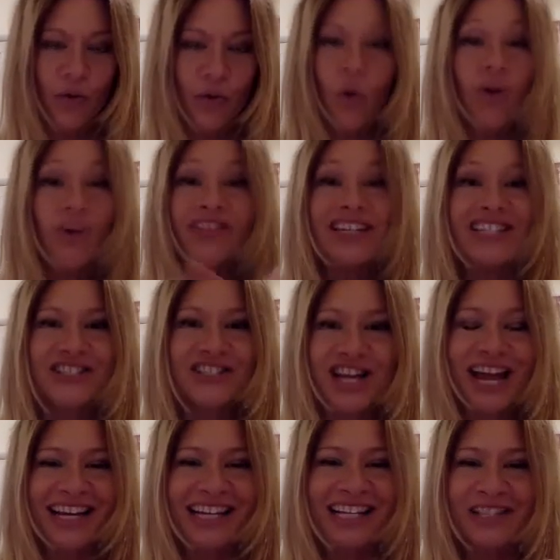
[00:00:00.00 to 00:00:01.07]
all of this
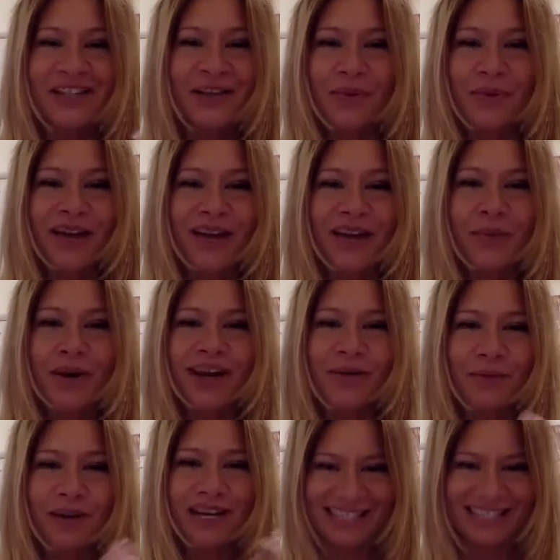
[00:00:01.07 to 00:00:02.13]
change that
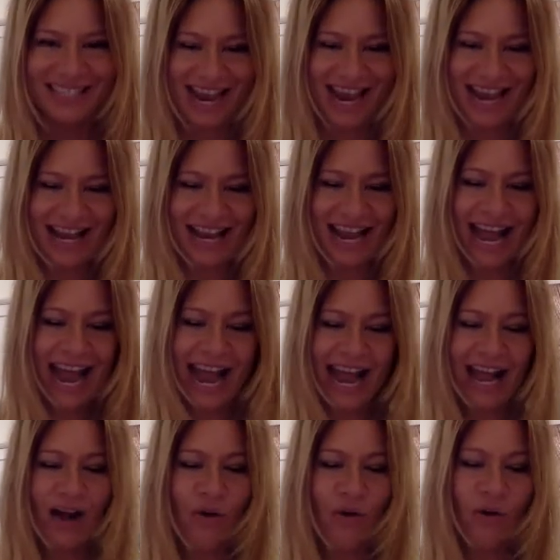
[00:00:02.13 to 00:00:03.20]
we're seeing,
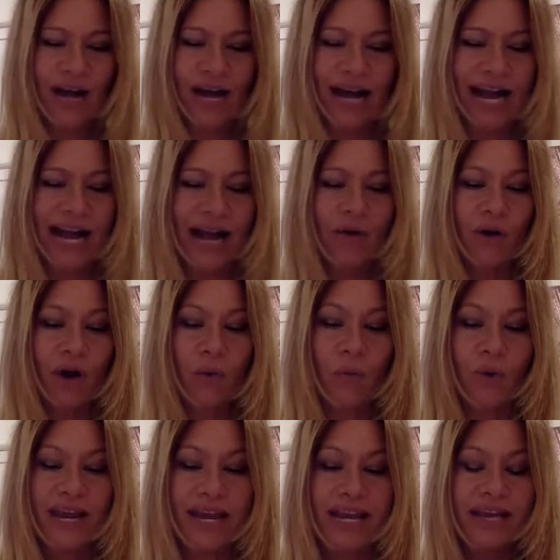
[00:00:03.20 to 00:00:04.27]
how are
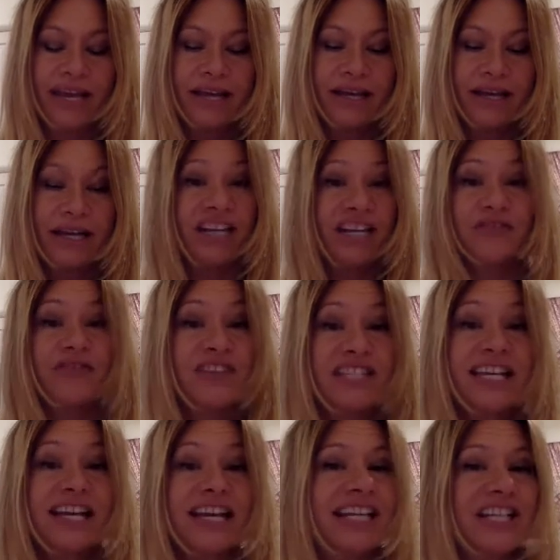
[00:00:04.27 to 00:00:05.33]
we kind of
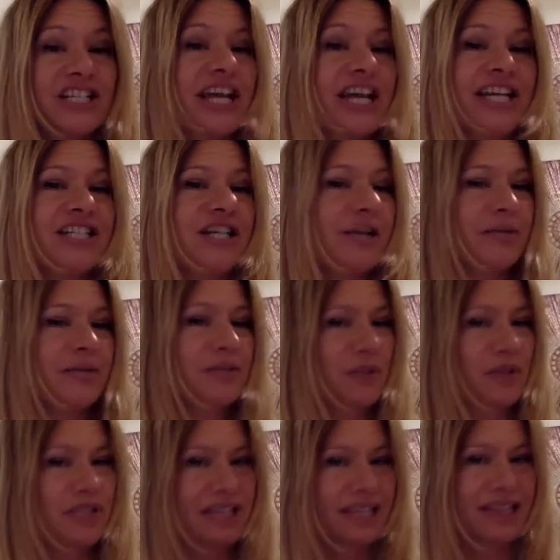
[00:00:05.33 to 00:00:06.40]
physically changing in
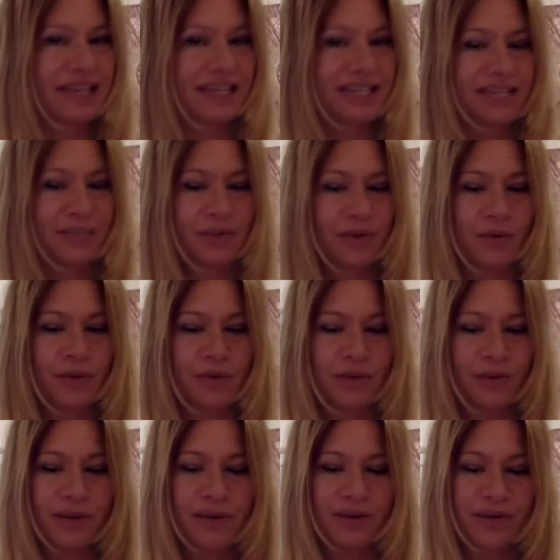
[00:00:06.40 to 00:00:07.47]
response to things that
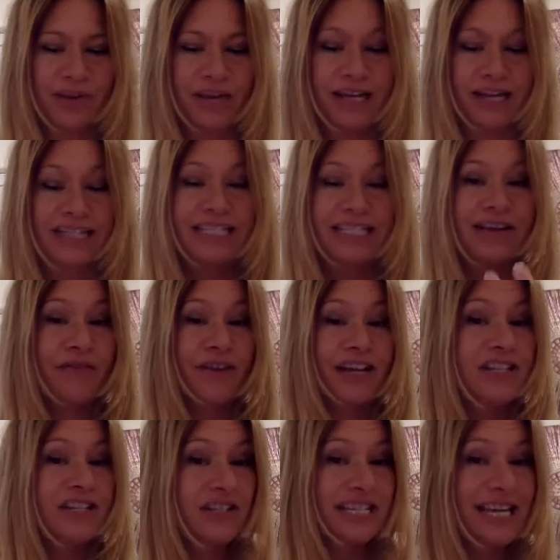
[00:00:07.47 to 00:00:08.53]
we're feeling? Does it
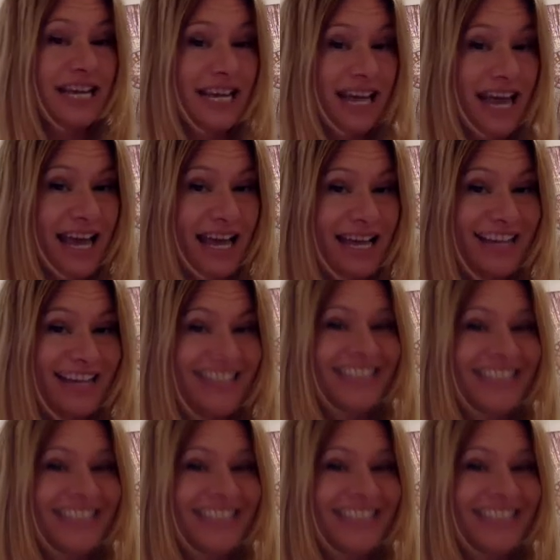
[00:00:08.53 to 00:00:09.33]
affect our DNA?